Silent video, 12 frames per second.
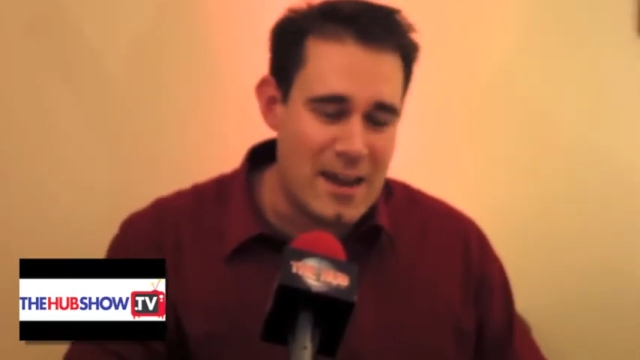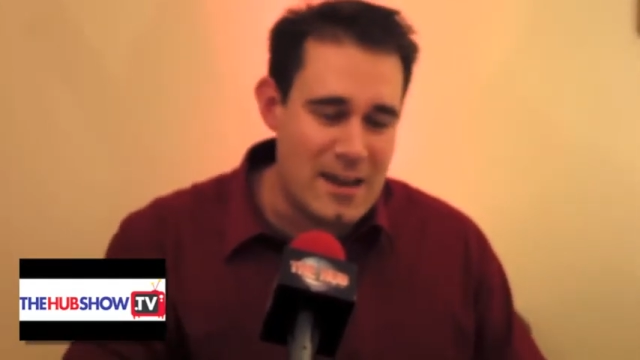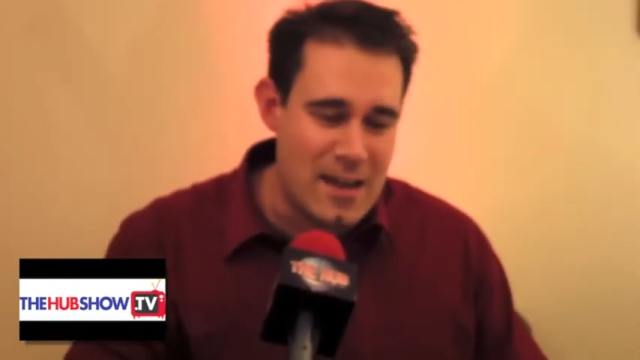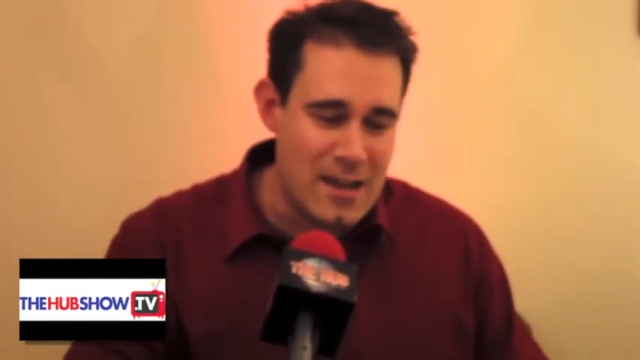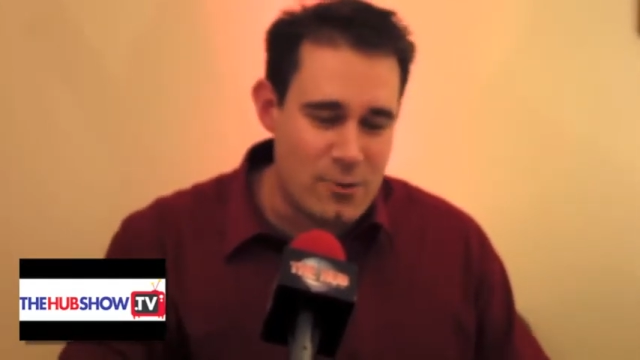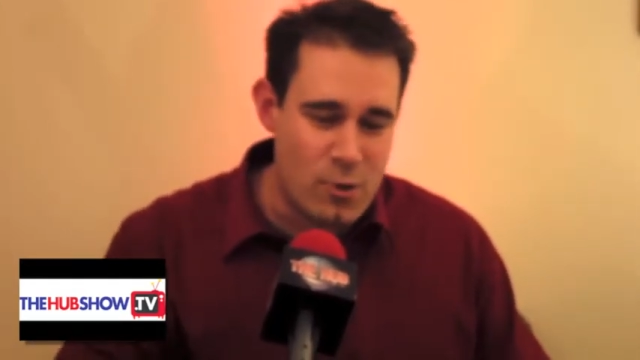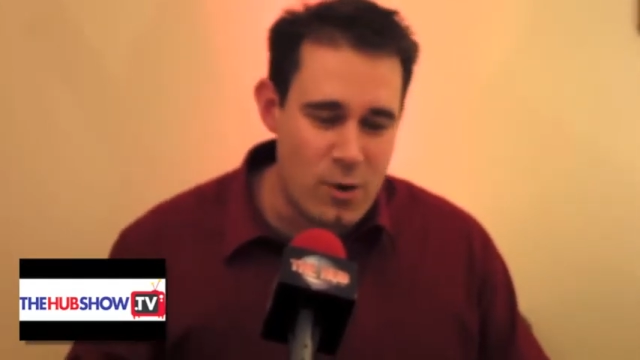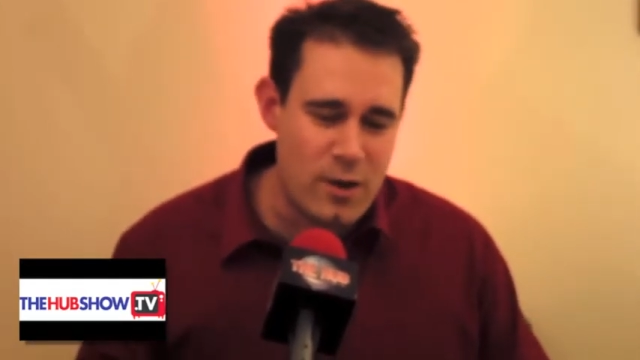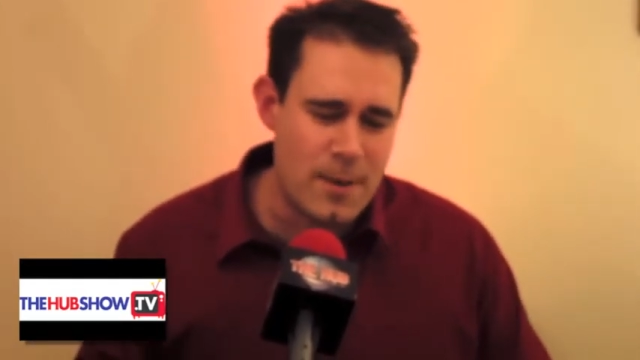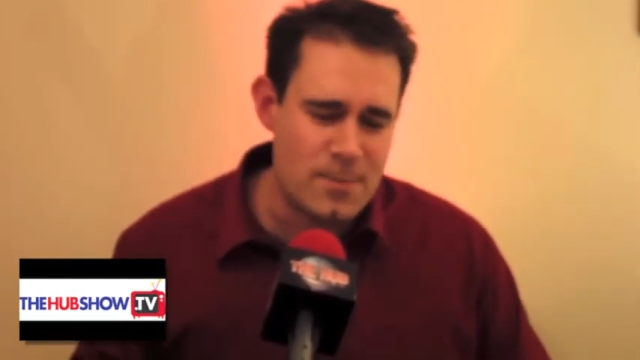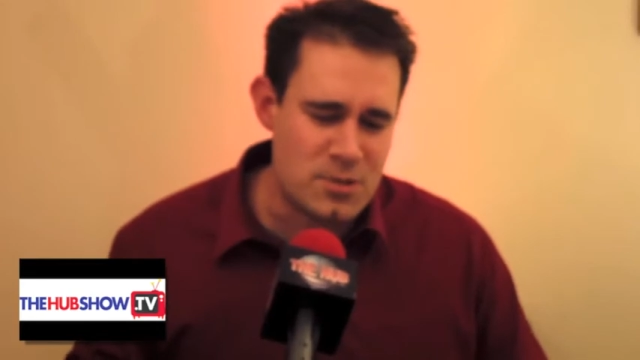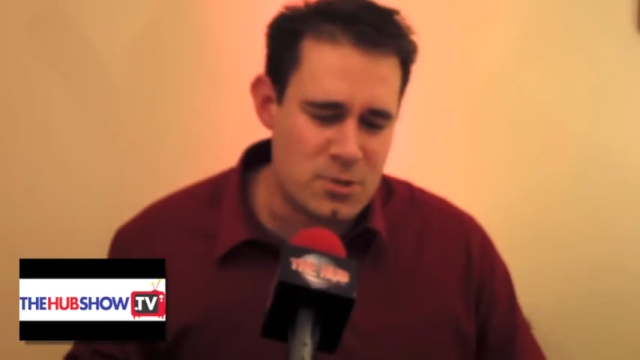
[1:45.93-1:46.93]
and
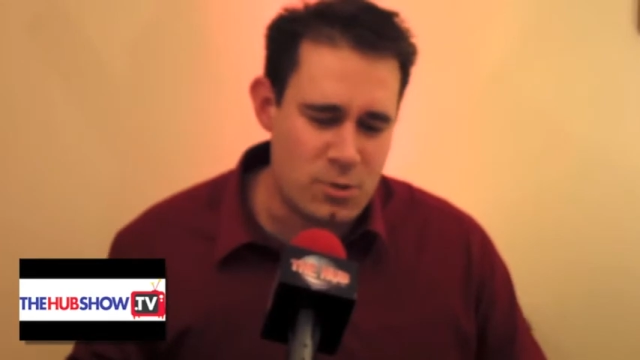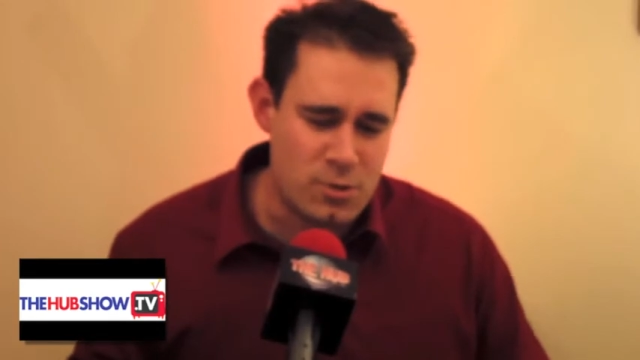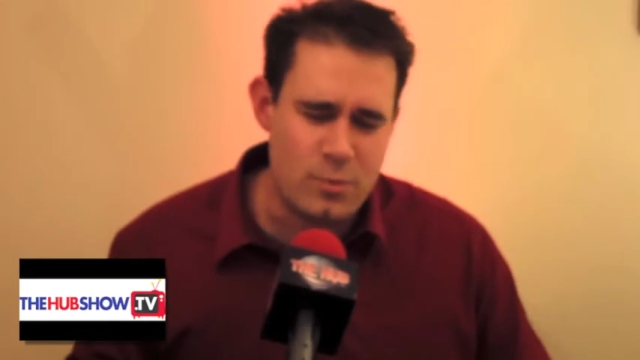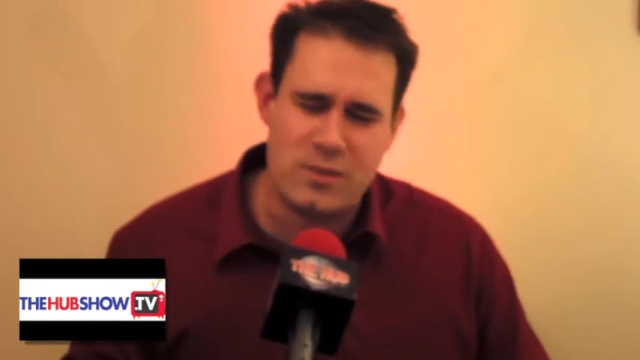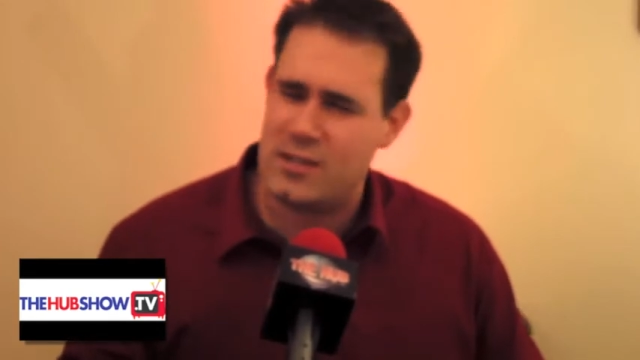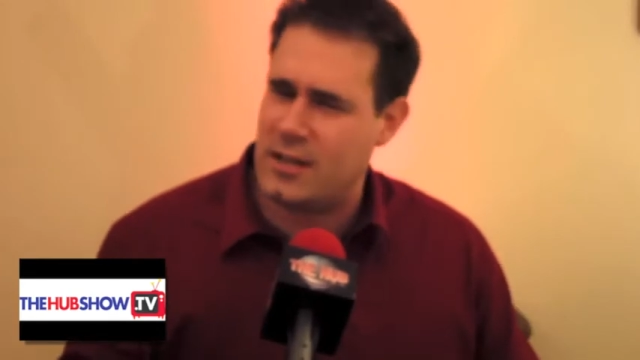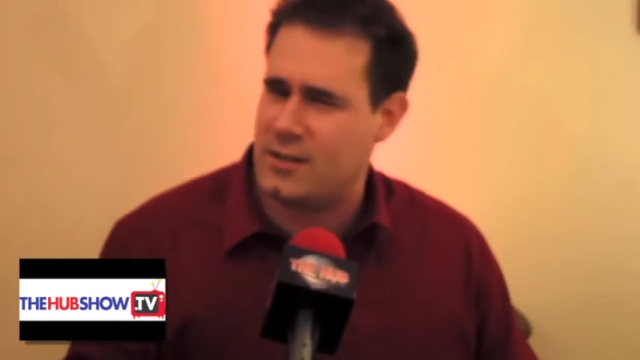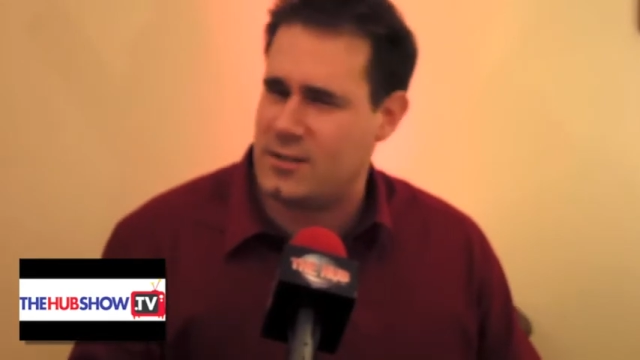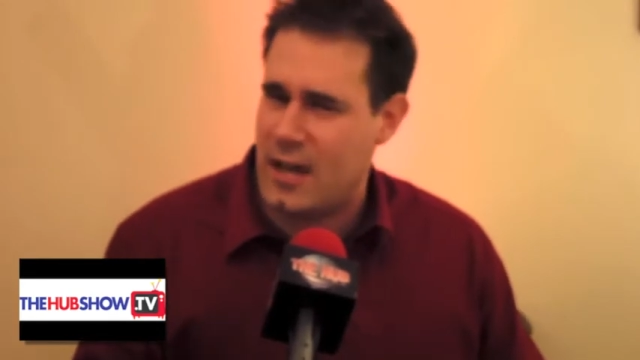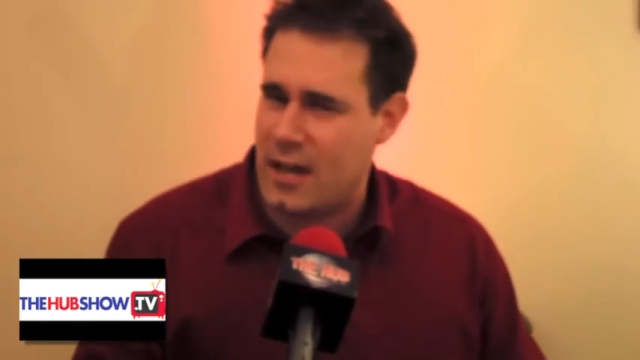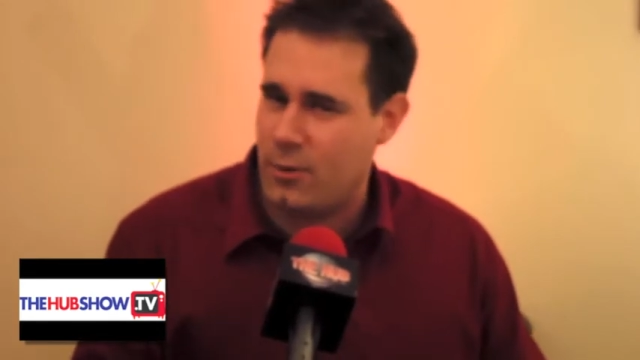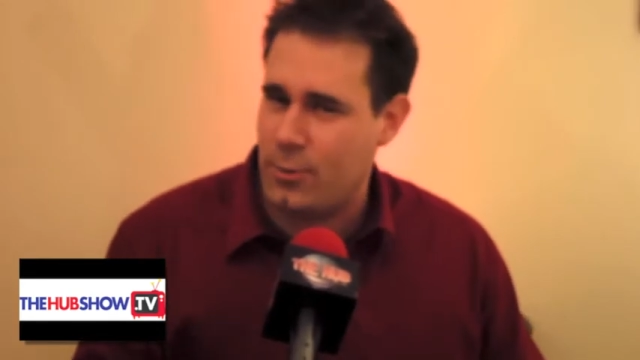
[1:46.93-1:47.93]
growing up as children, we see it as
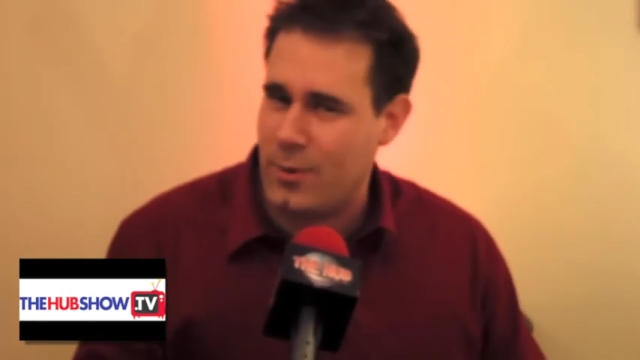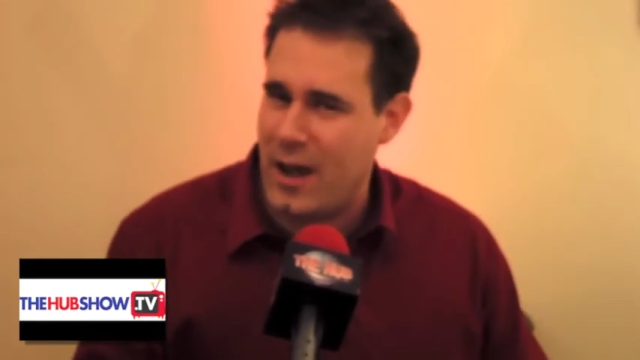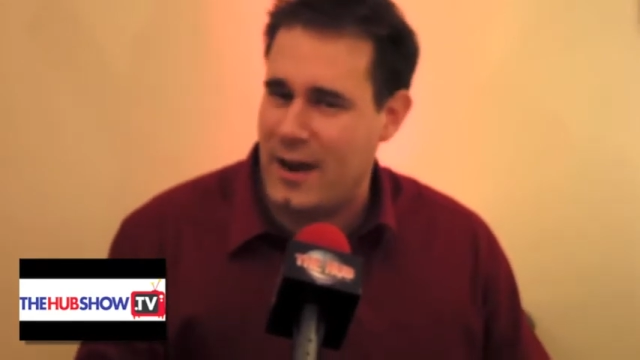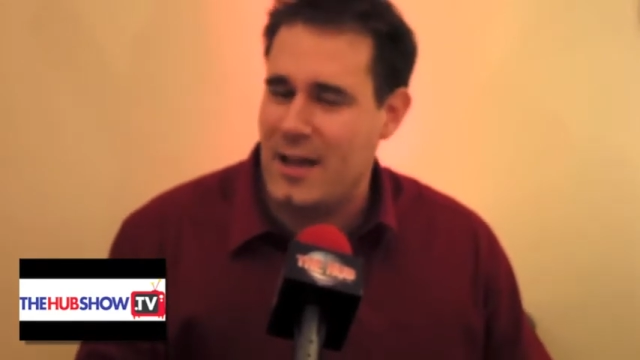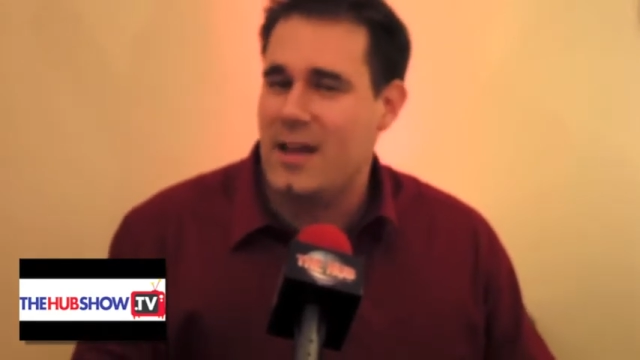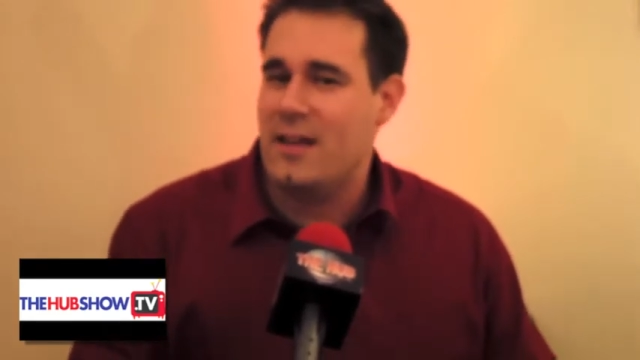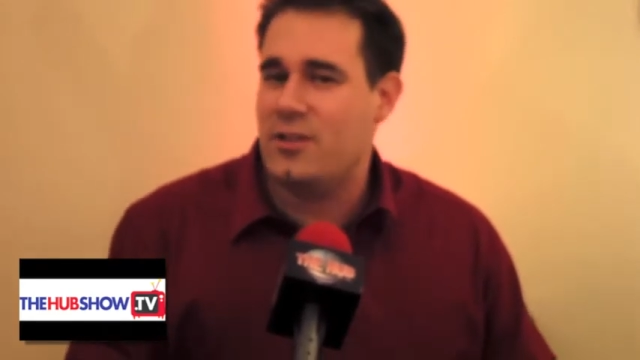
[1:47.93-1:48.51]
an idle threat.